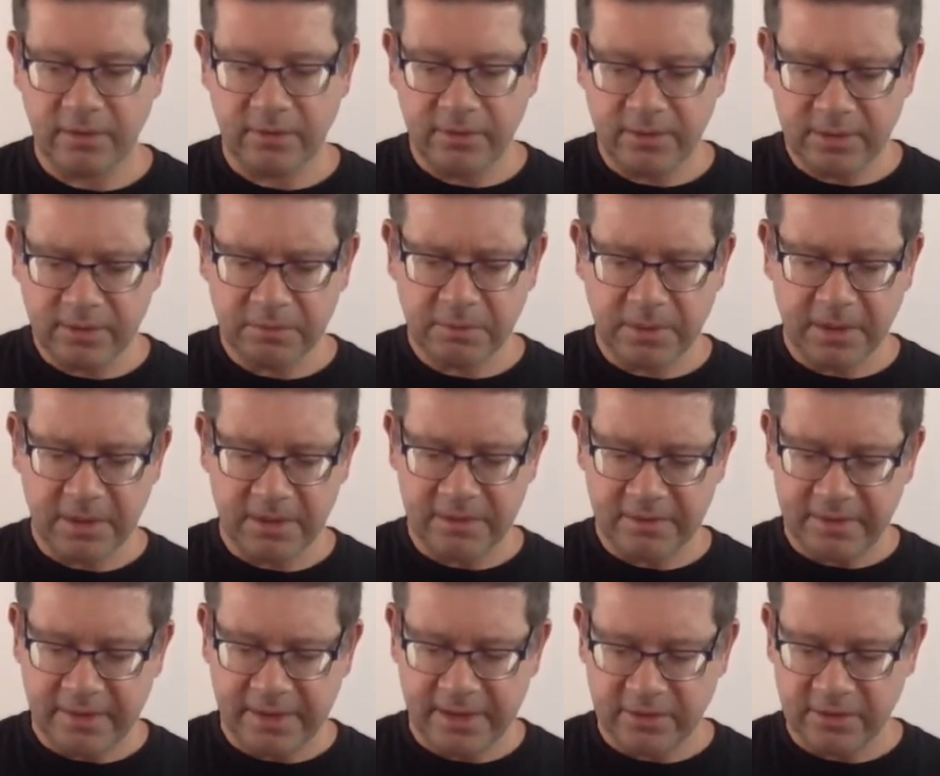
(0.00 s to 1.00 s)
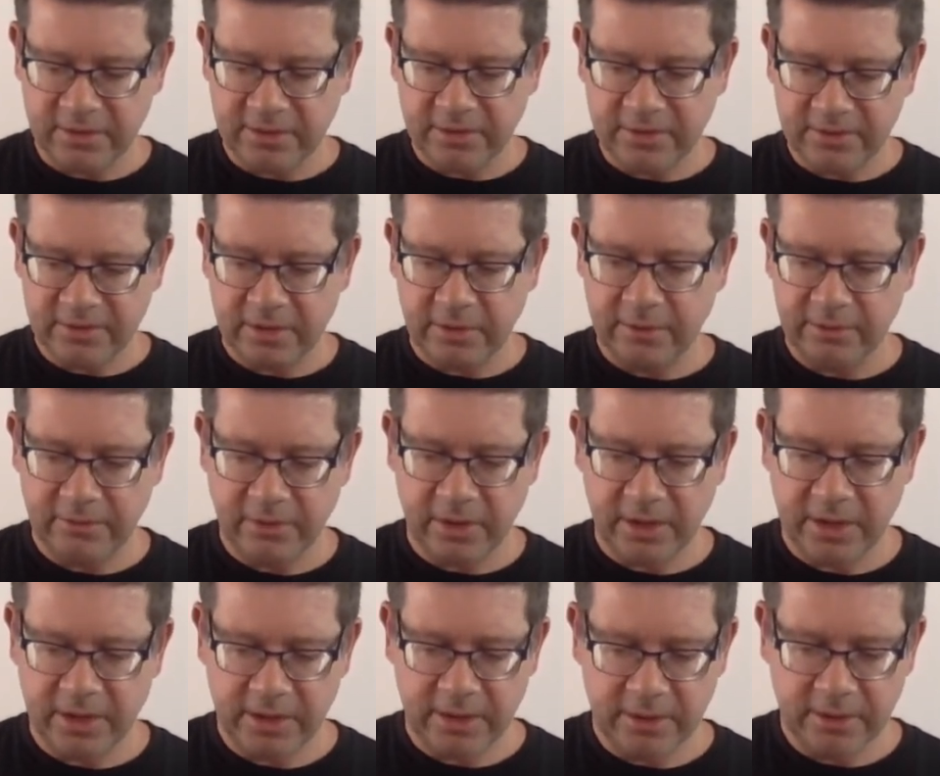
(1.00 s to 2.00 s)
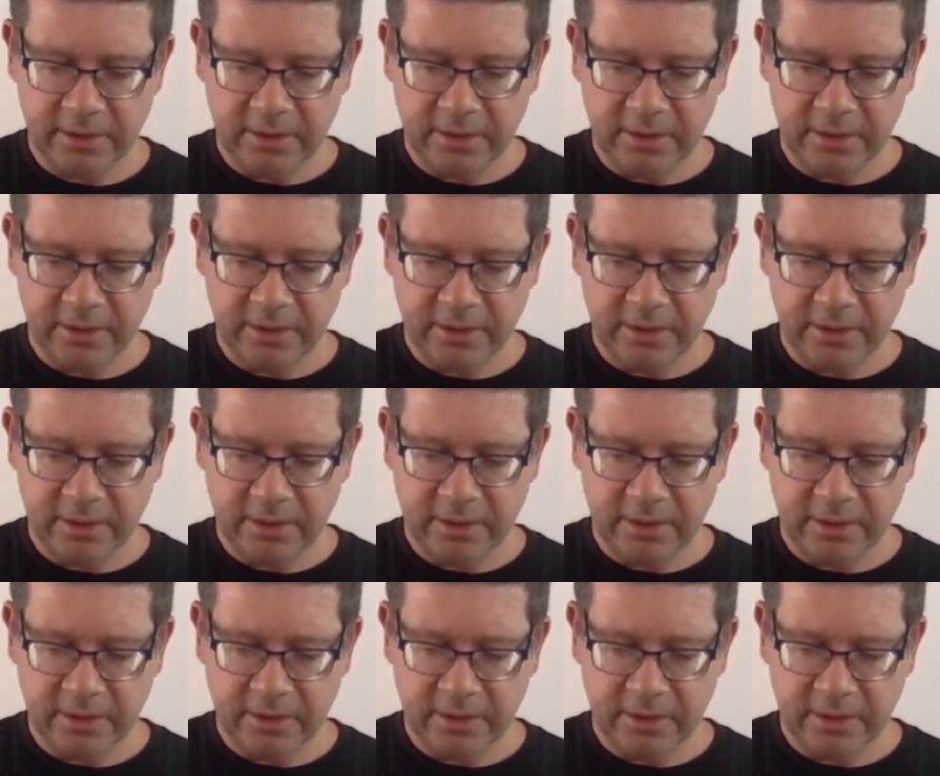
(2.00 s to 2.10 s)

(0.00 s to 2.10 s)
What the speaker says: this one is actually so inviting.